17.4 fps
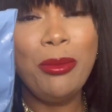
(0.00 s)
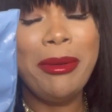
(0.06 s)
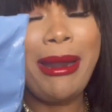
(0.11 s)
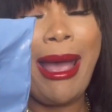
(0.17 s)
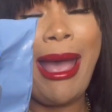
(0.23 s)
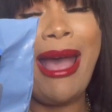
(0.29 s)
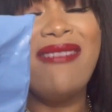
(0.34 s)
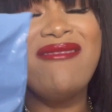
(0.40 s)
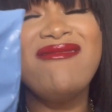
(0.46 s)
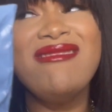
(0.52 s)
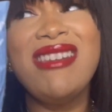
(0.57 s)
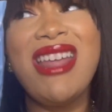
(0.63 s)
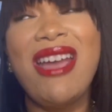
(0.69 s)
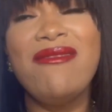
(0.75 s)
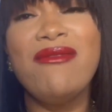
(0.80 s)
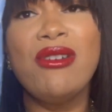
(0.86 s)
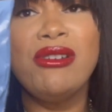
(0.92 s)
but I have
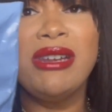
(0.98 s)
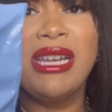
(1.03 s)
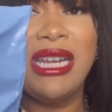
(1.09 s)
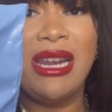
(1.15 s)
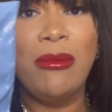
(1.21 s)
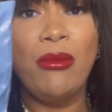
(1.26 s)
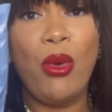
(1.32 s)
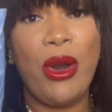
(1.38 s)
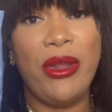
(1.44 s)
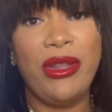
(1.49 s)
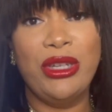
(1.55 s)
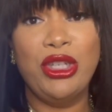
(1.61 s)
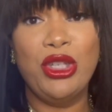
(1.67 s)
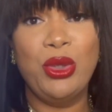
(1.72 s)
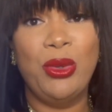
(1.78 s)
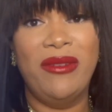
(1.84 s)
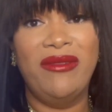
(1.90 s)
never needed more than
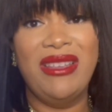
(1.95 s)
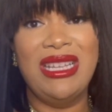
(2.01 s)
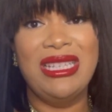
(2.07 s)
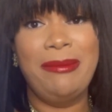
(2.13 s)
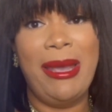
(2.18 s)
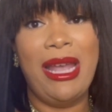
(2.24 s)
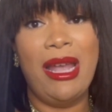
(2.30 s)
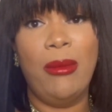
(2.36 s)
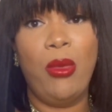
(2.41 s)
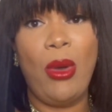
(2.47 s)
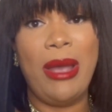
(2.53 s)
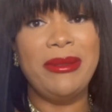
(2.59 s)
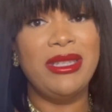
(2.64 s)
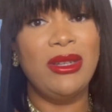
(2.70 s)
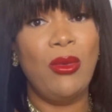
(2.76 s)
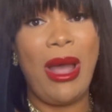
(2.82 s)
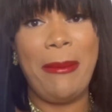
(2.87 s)
two of these makeup
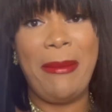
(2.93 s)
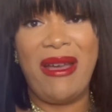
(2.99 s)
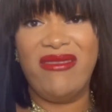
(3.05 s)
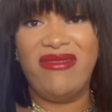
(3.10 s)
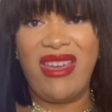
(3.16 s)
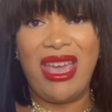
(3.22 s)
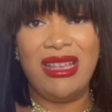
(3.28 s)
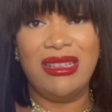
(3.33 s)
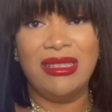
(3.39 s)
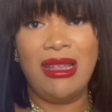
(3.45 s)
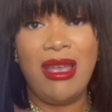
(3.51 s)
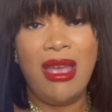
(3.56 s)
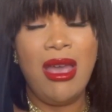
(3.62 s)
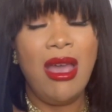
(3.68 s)
wipes to wipe my face.